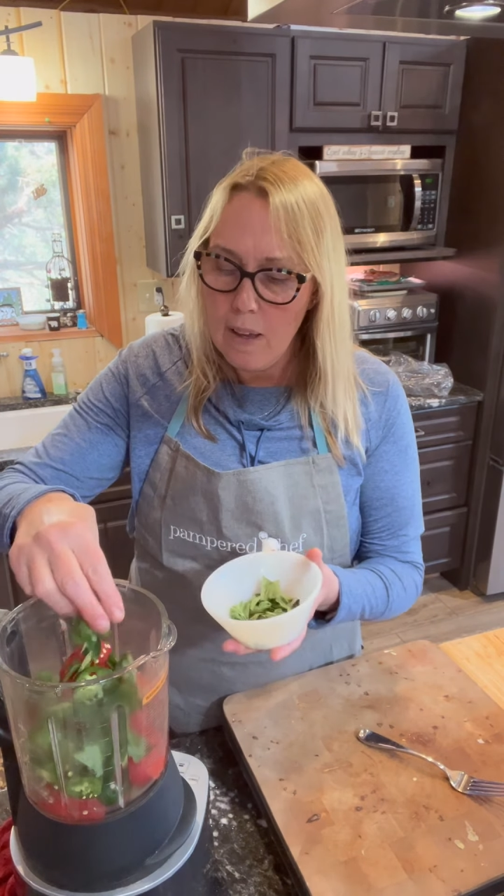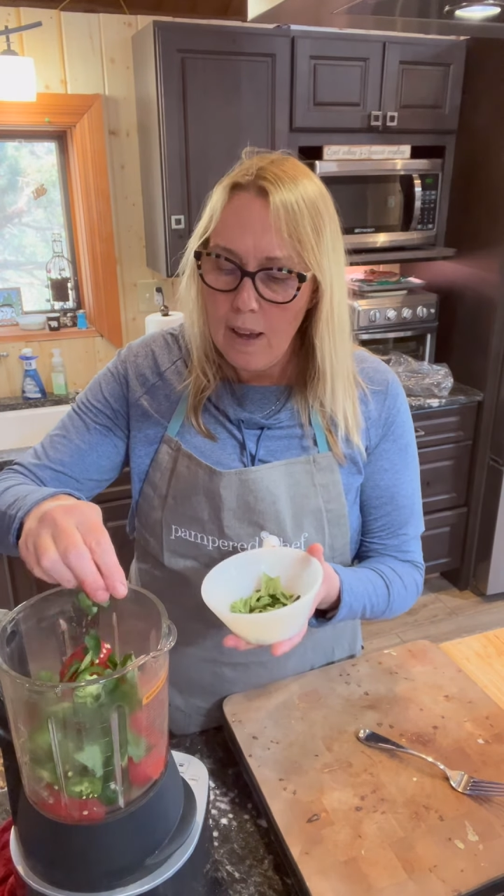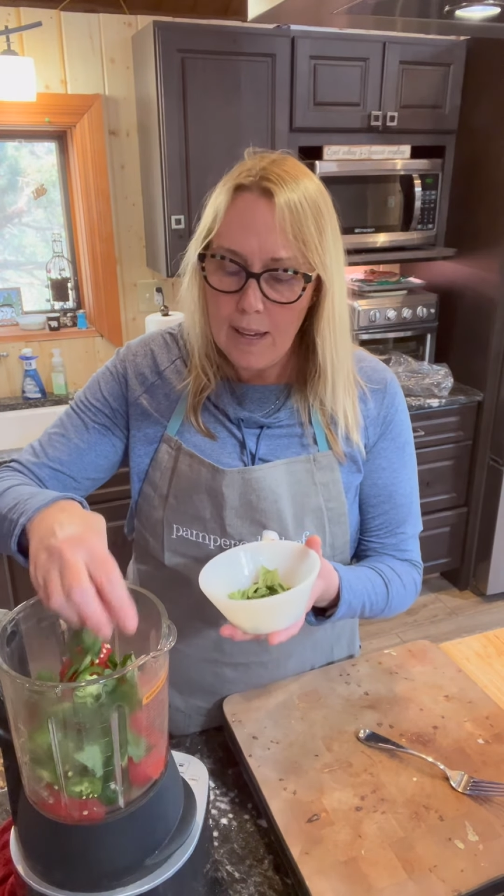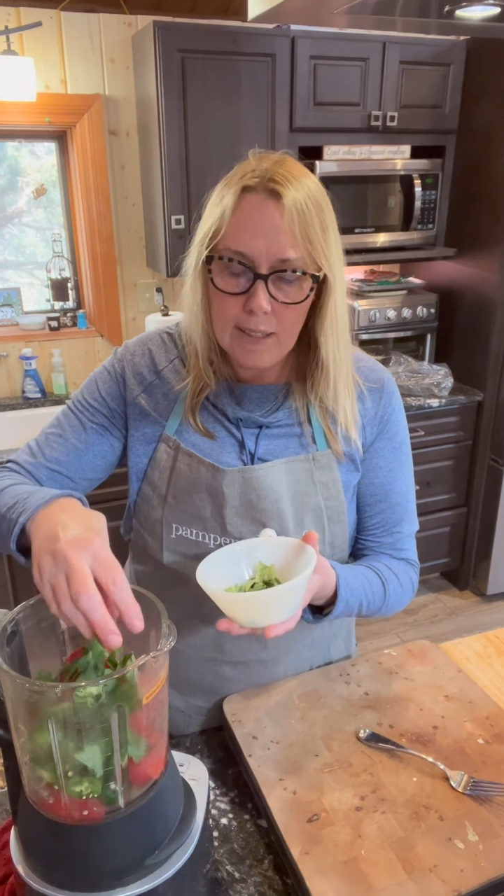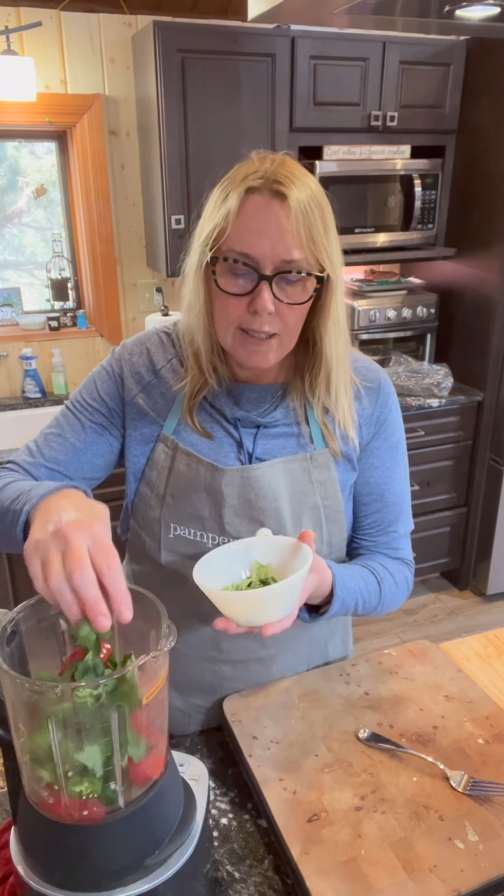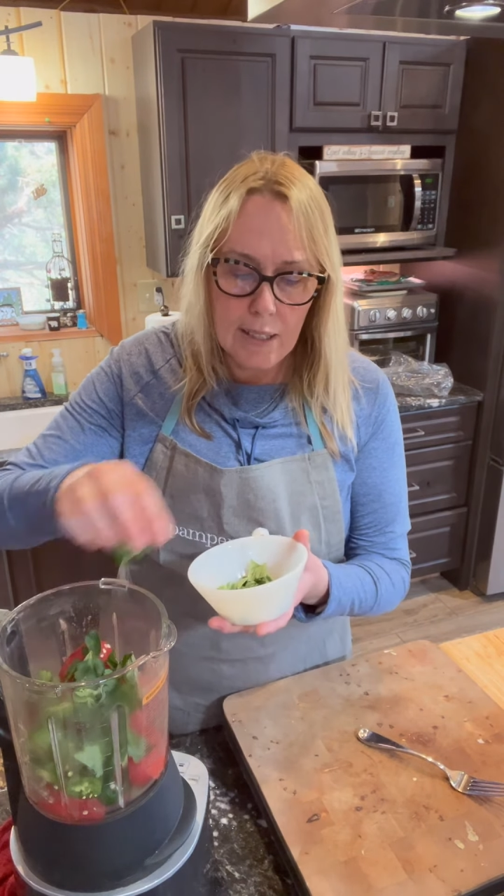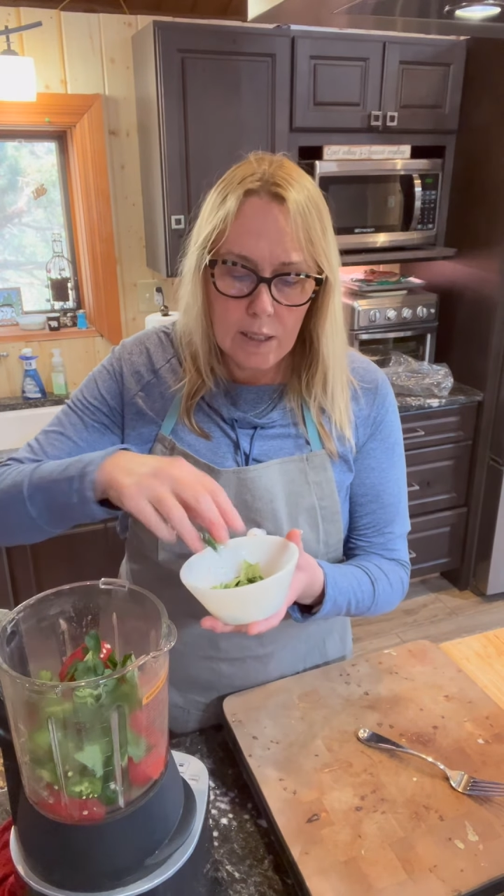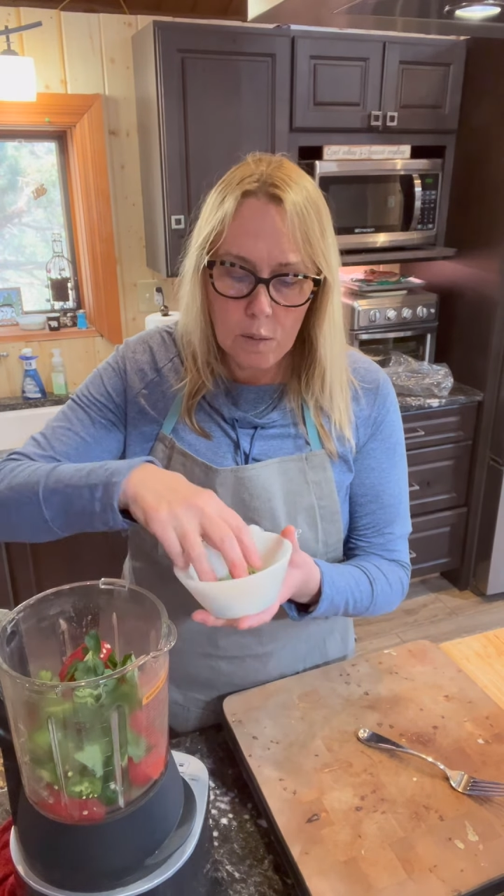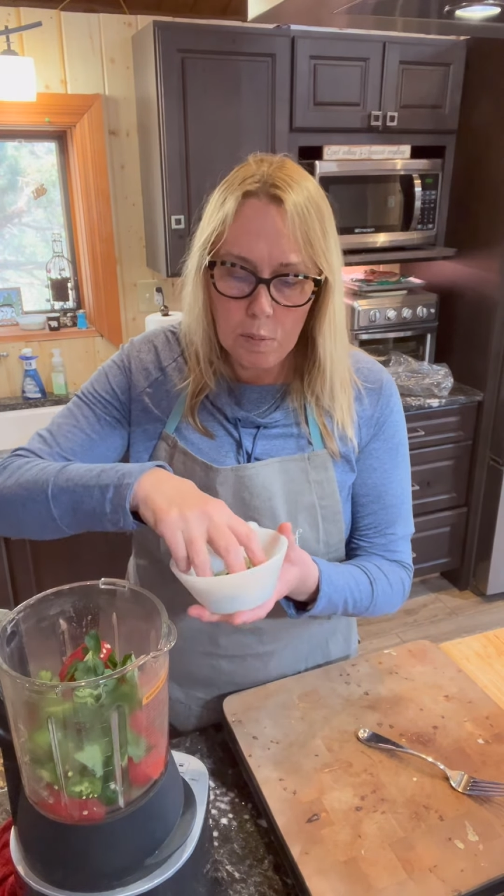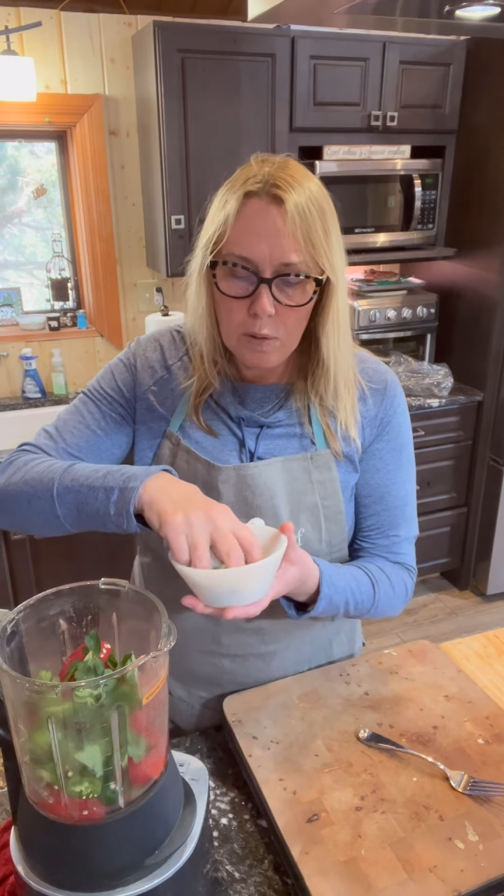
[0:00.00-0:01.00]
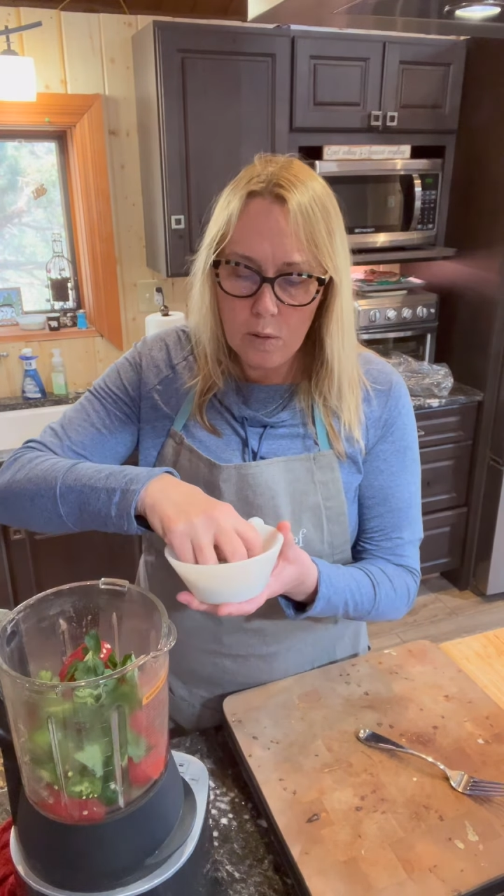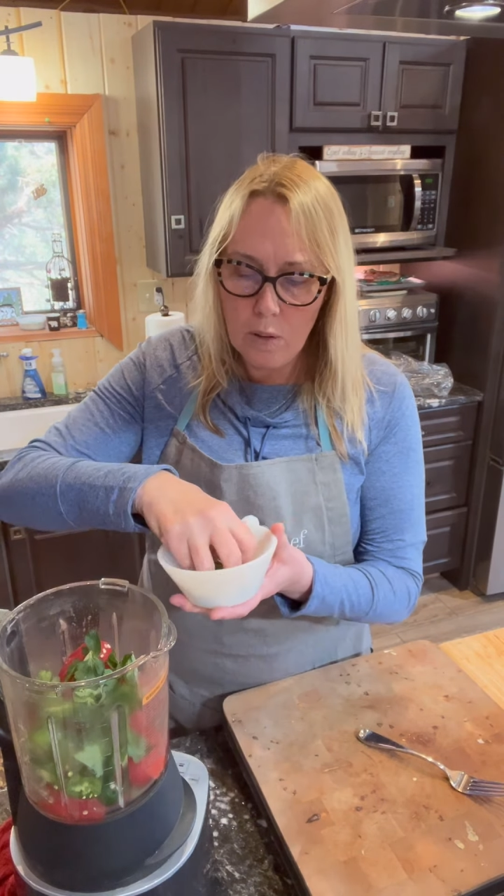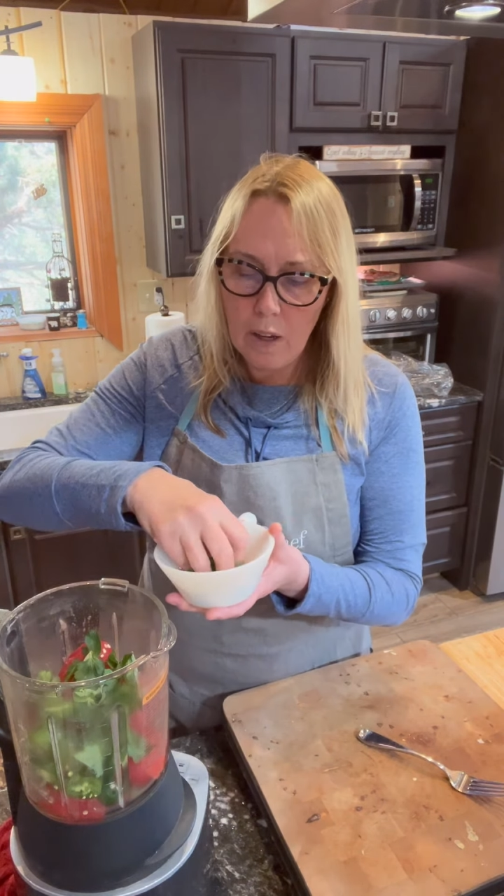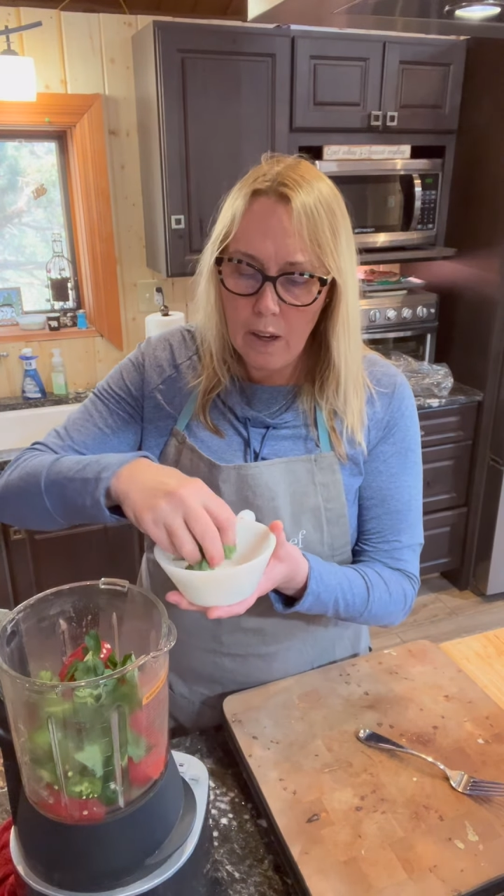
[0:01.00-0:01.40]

a teaspoon